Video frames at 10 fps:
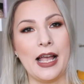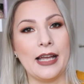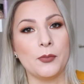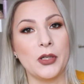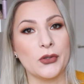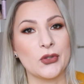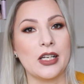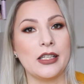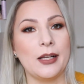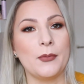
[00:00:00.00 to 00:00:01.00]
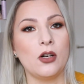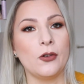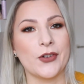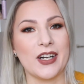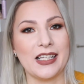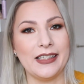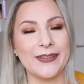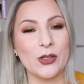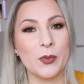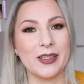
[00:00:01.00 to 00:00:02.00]
and because I am already a
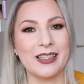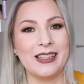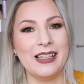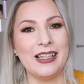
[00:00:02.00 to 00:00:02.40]
little bit